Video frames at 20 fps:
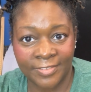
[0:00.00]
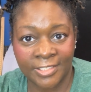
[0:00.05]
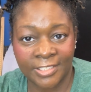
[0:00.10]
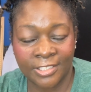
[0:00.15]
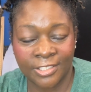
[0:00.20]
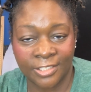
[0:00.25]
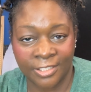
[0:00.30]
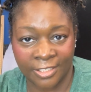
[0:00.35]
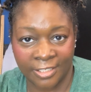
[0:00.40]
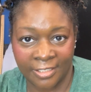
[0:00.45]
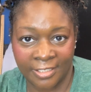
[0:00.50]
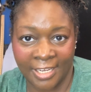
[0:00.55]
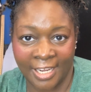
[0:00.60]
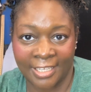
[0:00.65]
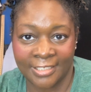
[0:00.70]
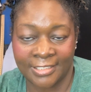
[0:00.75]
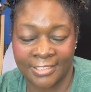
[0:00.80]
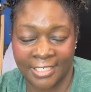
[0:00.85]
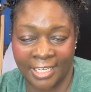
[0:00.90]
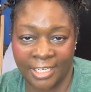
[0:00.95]
to learn
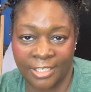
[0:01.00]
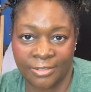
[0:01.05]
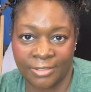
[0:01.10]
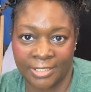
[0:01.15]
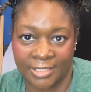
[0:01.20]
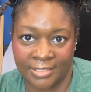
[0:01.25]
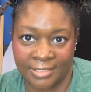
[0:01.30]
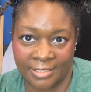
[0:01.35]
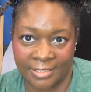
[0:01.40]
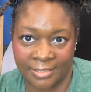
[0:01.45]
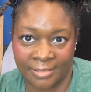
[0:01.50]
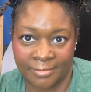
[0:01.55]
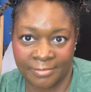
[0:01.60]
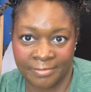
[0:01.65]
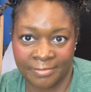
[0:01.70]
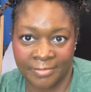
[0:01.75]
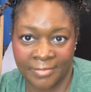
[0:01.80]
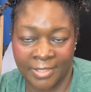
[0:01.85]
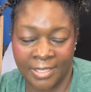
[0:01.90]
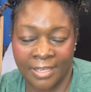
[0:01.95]
how to take criticism.